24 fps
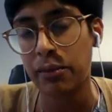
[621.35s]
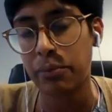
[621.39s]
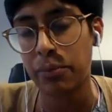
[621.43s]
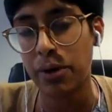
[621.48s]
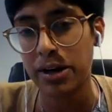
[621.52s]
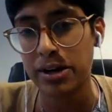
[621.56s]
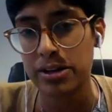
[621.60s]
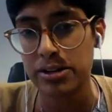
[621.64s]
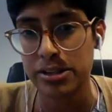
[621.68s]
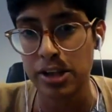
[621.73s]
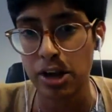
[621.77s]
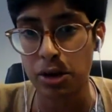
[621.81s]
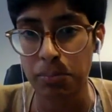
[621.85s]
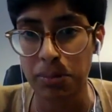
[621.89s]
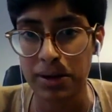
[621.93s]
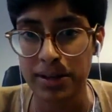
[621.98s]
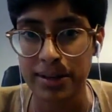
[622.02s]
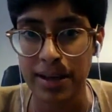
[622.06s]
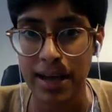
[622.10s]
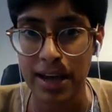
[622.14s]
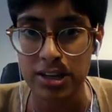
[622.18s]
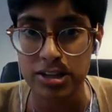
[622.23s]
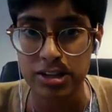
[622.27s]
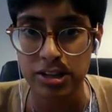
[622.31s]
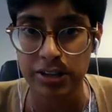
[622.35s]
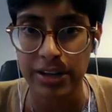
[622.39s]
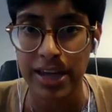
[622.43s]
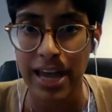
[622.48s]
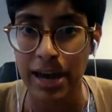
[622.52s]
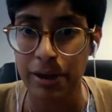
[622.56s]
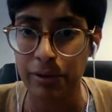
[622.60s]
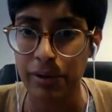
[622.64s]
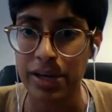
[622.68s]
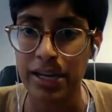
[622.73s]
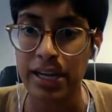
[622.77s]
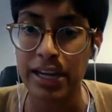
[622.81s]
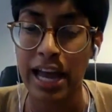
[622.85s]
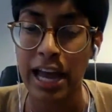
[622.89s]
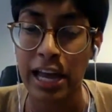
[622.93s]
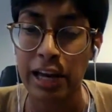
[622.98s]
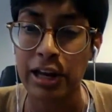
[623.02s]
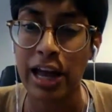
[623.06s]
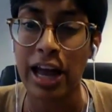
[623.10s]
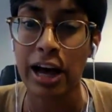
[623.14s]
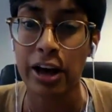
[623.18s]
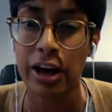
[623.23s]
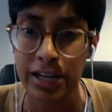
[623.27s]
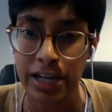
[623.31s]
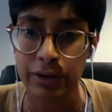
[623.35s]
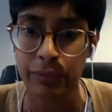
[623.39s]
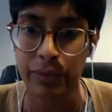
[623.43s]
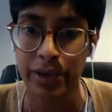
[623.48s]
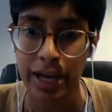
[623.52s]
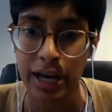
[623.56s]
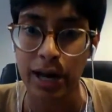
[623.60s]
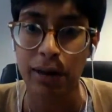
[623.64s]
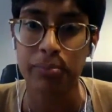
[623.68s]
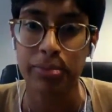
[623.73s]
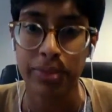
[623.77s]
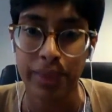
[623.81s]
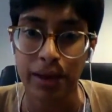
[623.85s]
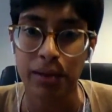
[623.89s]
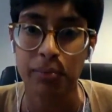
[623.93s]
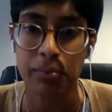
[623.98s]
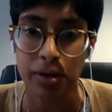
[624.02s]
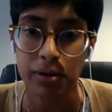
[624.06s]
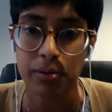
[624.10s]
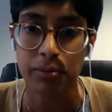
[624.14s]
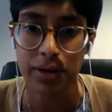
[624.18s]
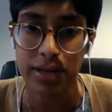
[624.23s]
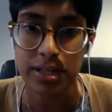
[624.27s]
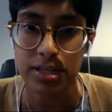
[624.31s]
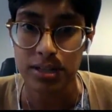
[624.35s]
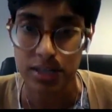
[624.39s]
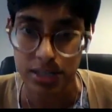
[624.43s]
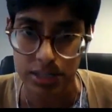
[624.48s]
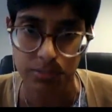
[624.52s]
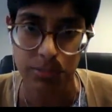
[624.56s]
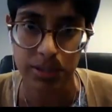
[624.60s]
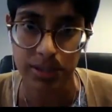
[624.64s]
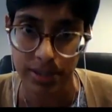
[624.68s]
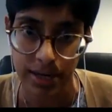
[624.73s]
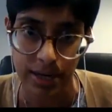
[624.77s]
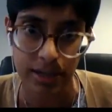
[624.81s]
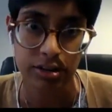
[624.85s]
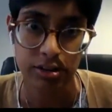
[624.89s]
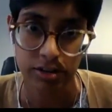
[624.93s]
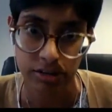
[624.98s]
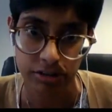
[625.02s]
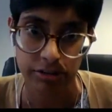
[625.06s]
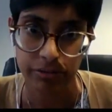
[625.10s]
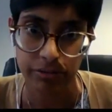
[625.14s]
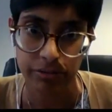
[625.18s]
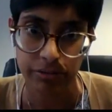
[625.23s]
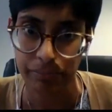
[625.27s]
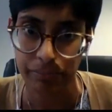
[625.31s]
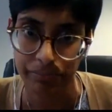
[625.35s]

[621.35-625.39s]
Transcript: What is their potential, and how can we help them reach this potential?